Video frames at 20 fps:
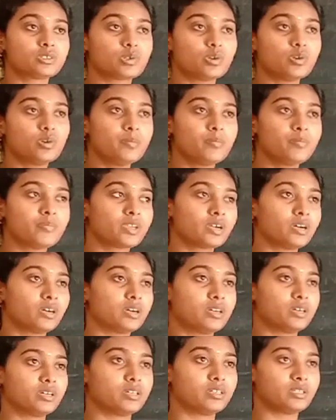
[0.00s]
So
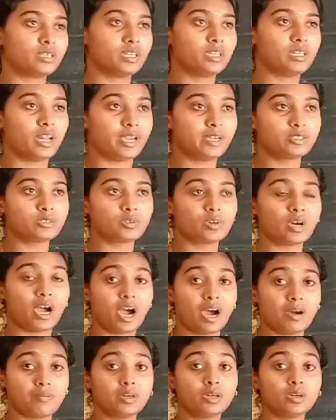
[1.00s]
he like to
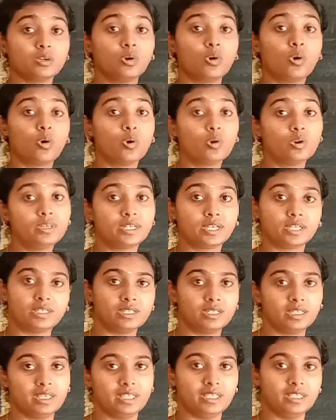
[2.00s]
have a
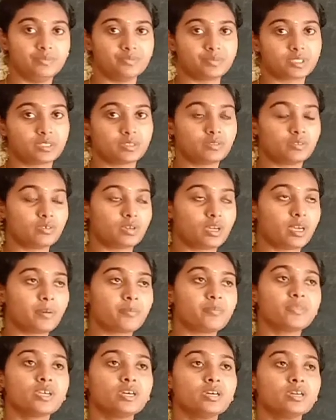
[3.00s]
golden leaves.
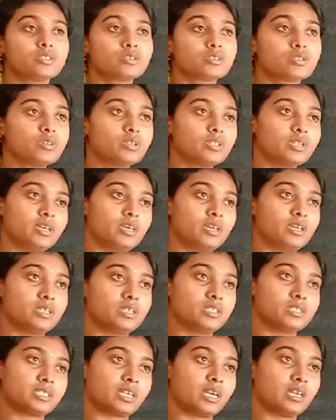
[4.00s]
Okay, so
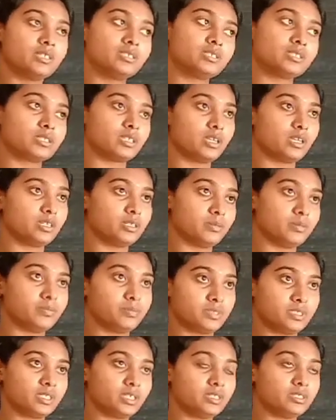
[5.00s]
sun
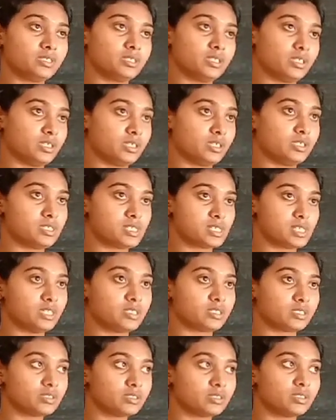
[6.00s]

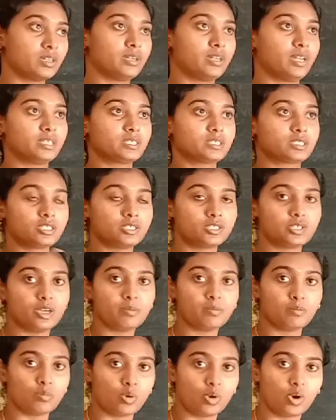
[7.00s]
set in the next
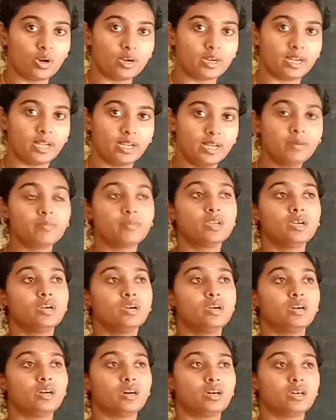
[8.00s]
day morning,
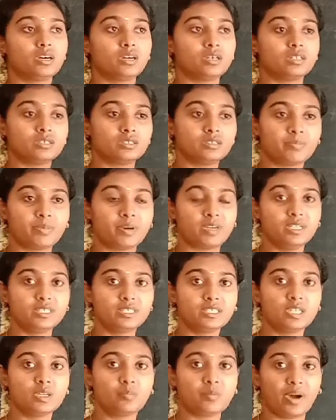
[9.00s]

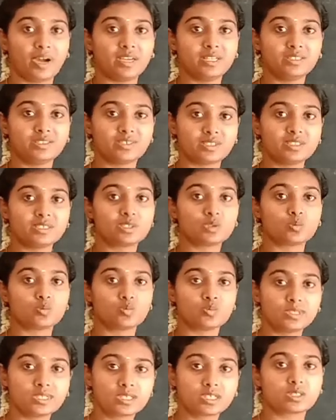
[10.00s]
little pine tree's
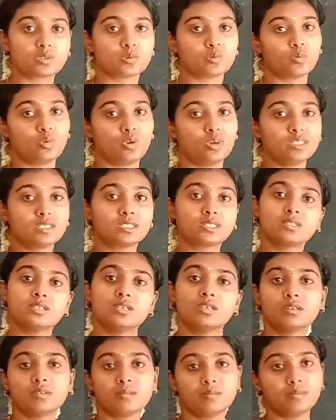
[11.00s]
wish
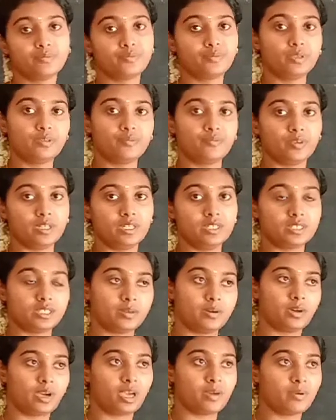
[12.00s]
was
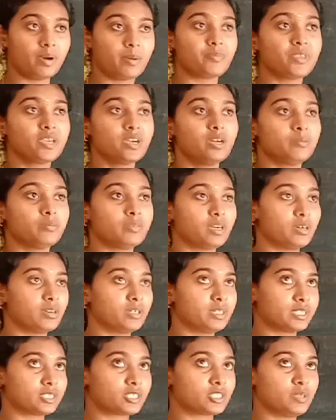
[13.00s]
fulfilled. Okay,
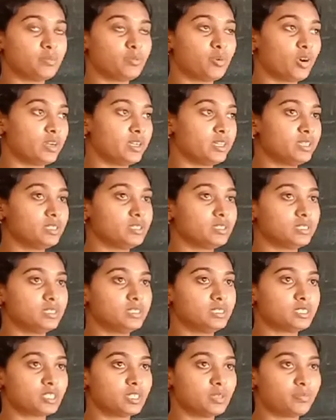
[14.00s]
next day
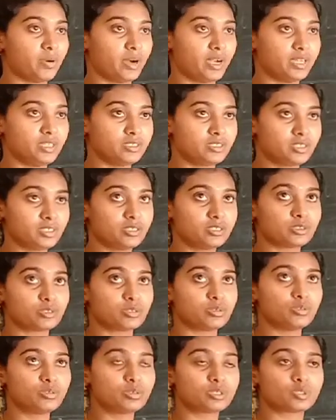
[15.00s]
morning little pine
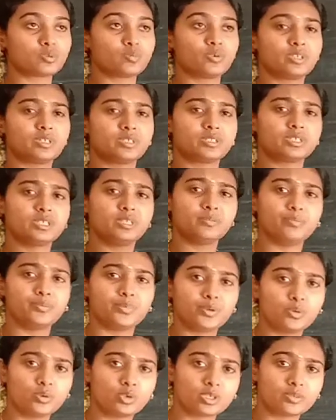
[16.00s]
trees looks
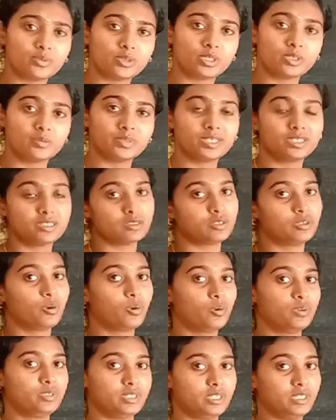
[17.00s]
very beautiful with
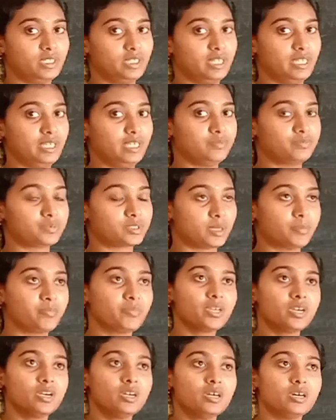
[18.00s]
golden leaves.
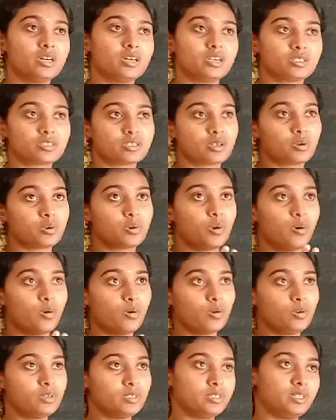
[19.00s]
So
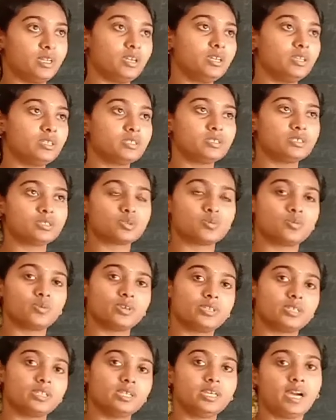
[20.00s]
whole day he is
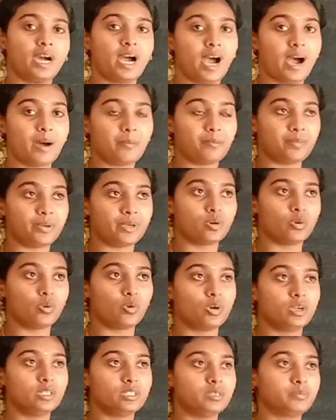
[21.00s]
very happy.
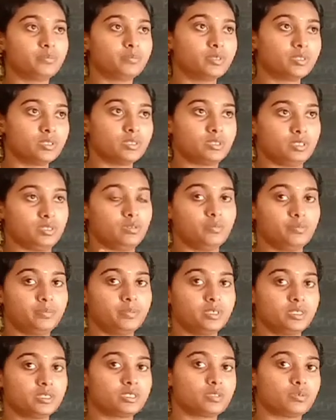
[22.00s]
All the
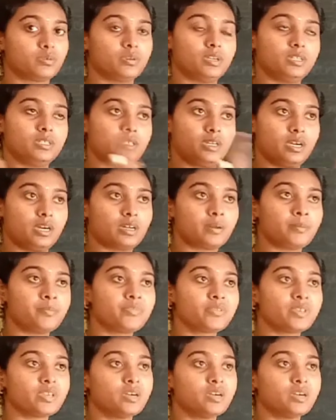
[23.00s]
birds all they are